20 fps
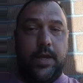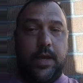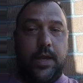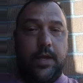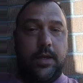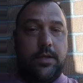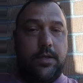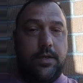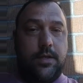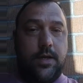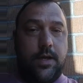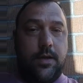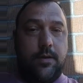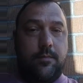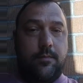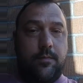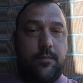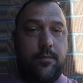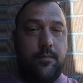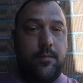And
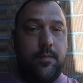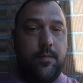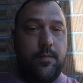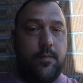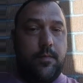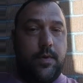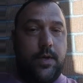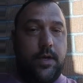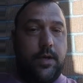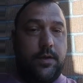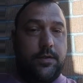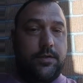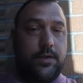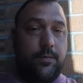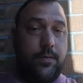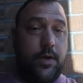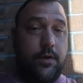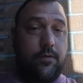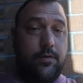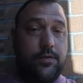
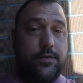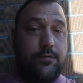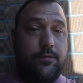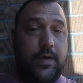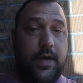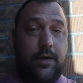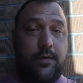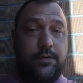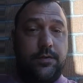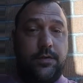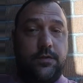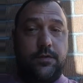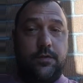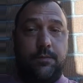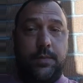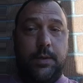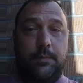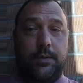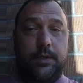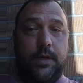some hundreds of thousands
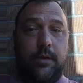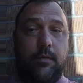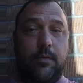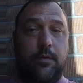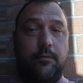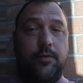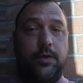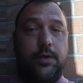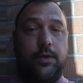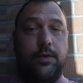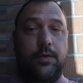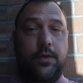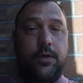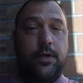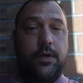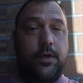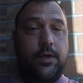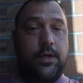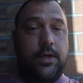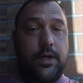of people, however,
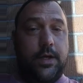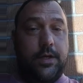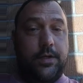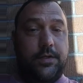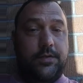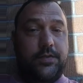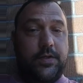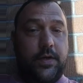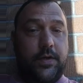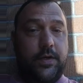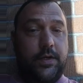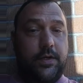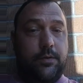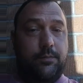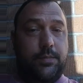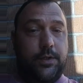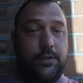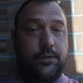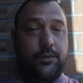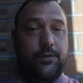could design
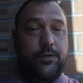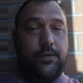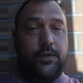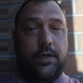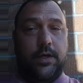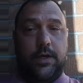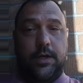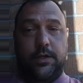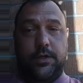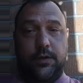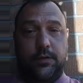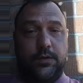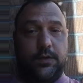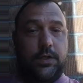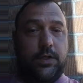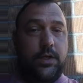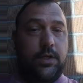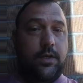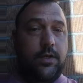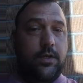and build
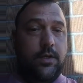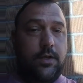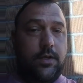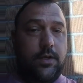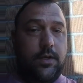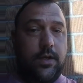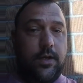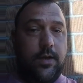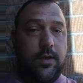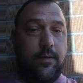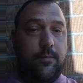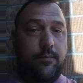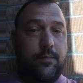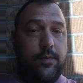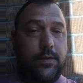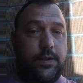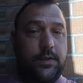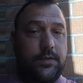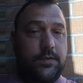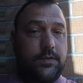using
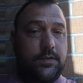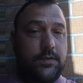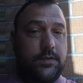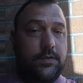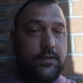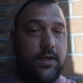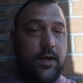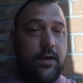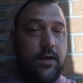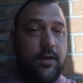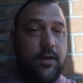this